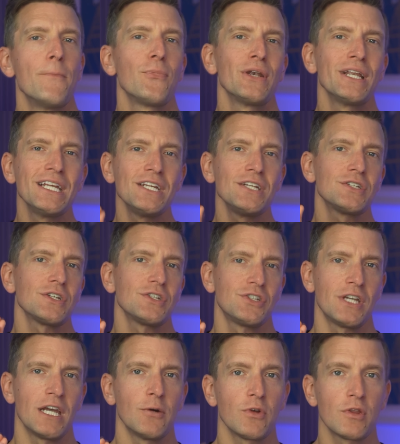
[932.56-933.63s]
please
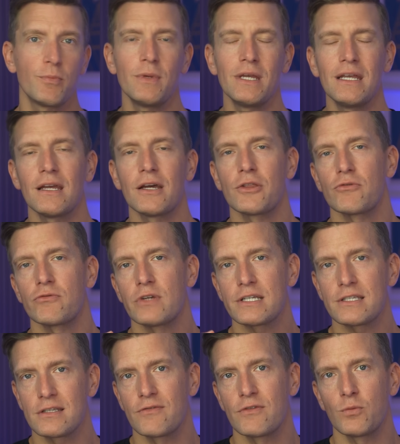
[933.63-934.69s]
share with me and the
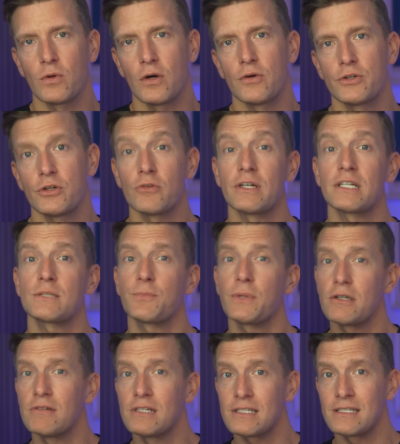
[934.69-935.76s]
rest of the world your
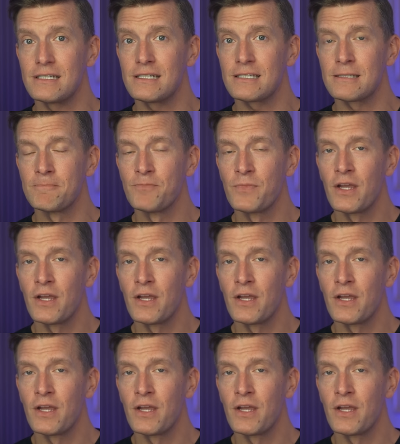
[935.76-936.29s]
experiences.